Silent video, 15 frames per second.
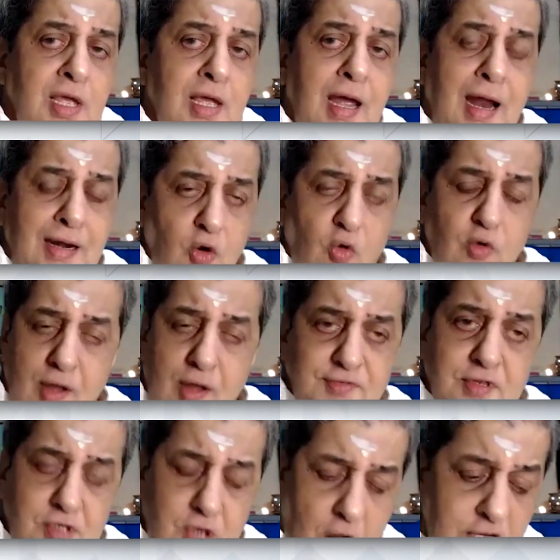And one of the
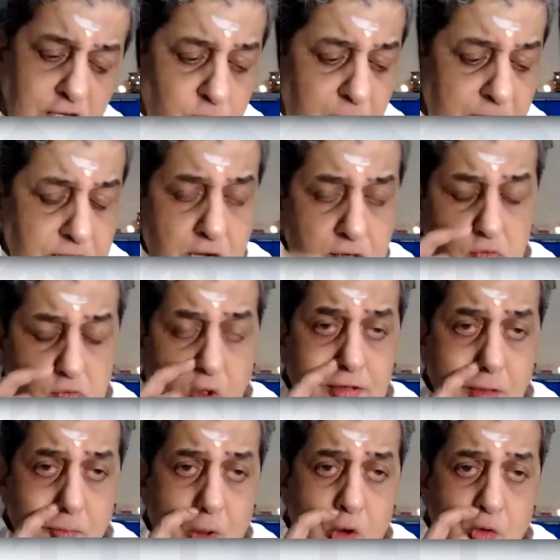last speeches was
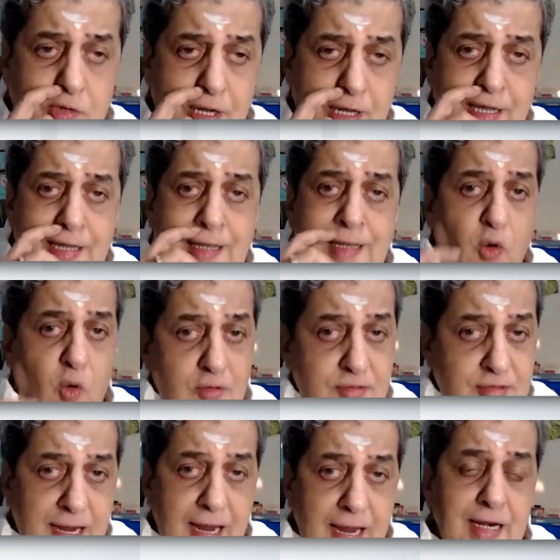once
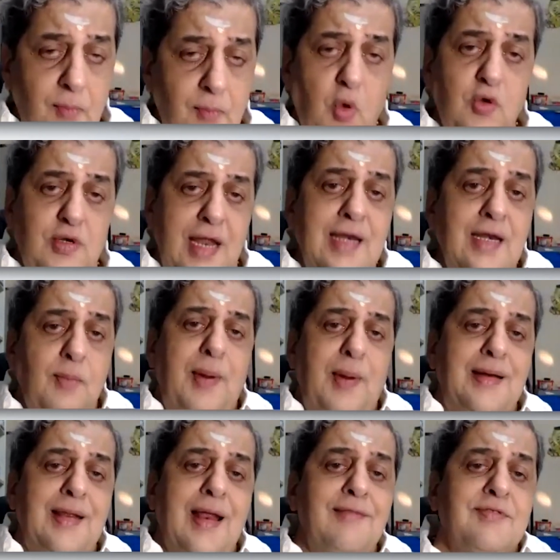again, about
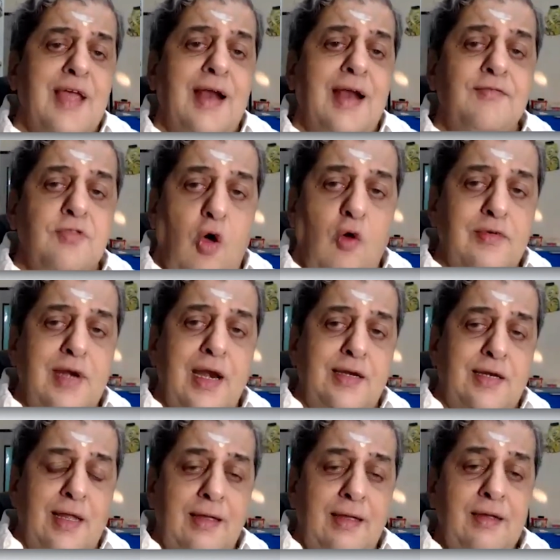independence and
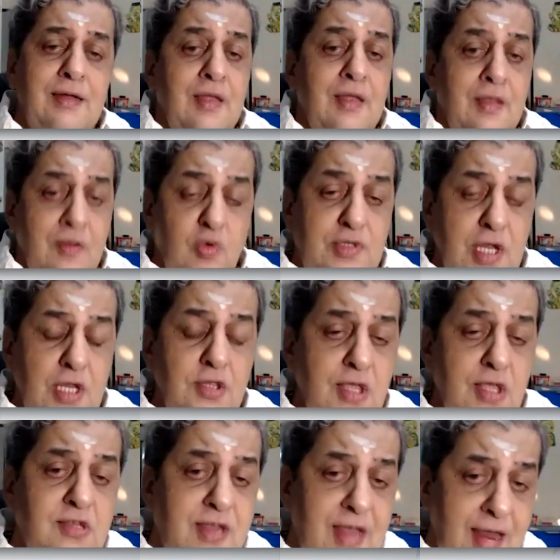sovereignty, which in
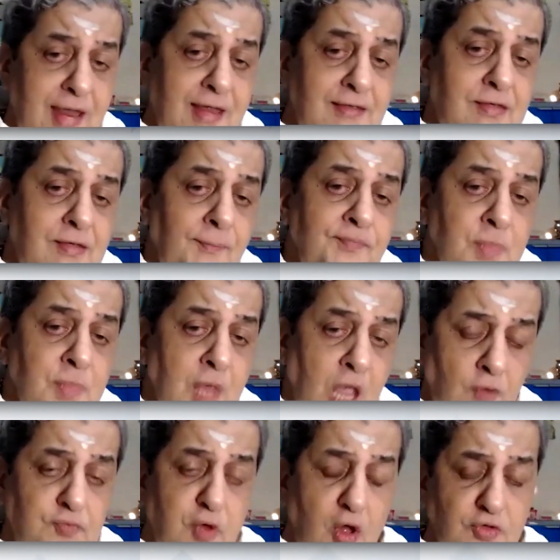this case,
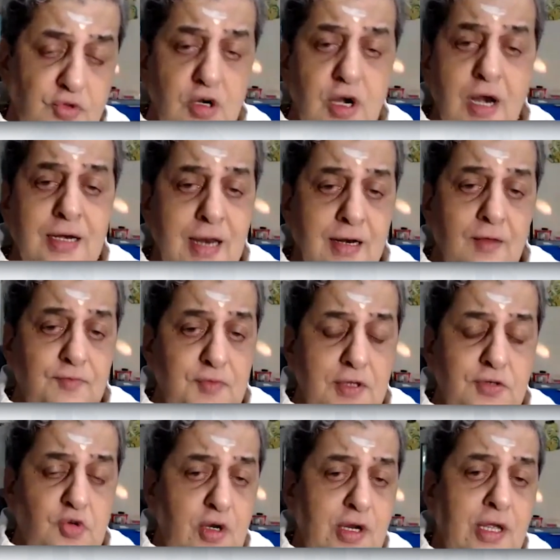unfortunately, refers
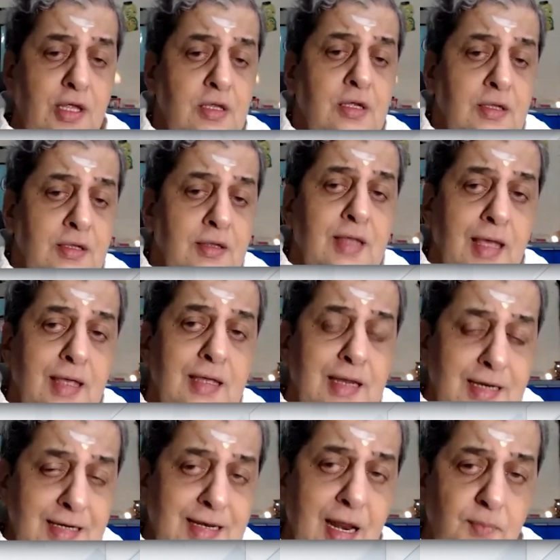to the
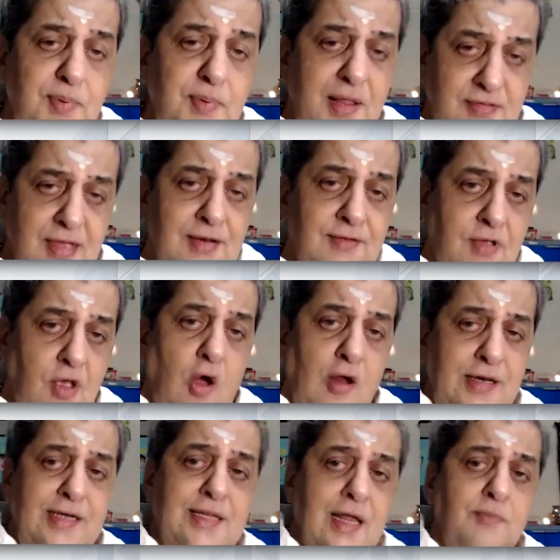Indian presence or
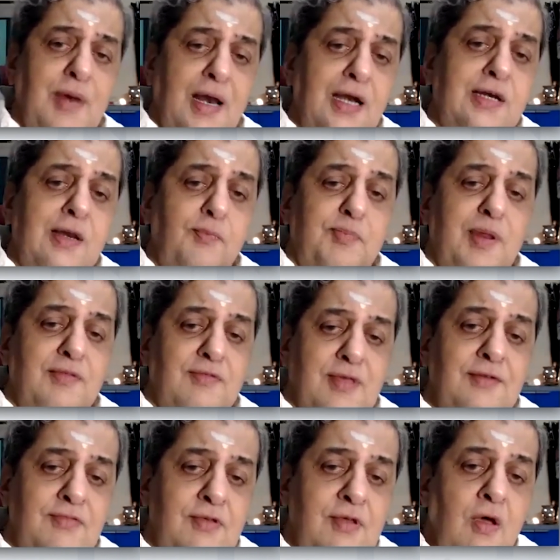Indian military
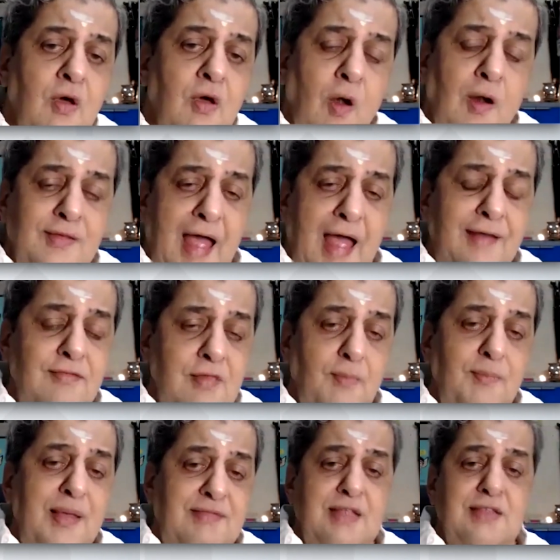presence, or that is a
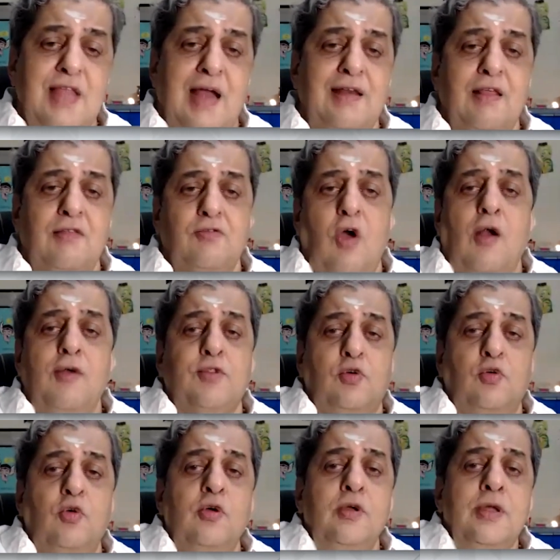message that has gone
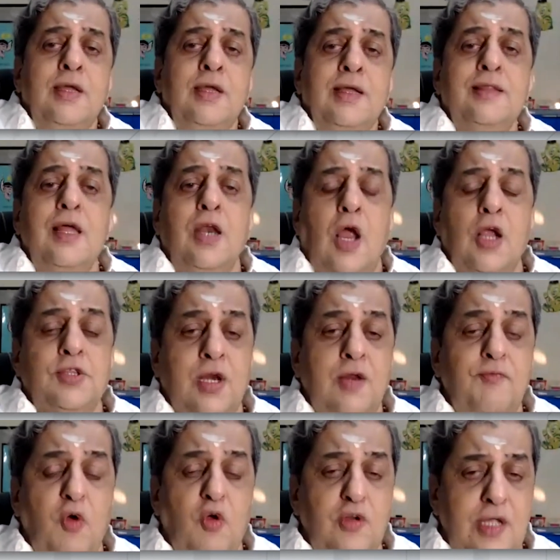through the last
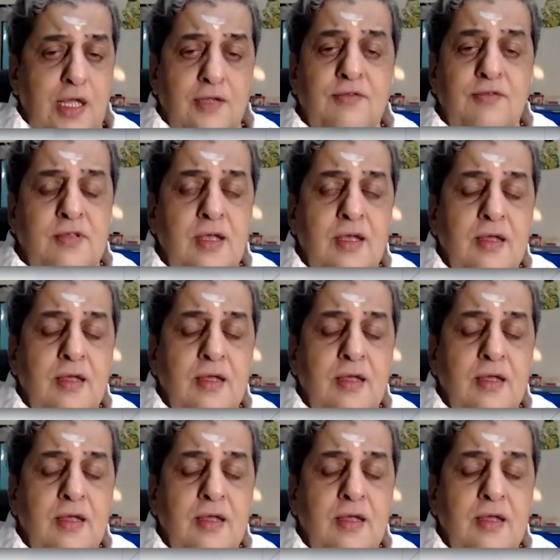3-4 years.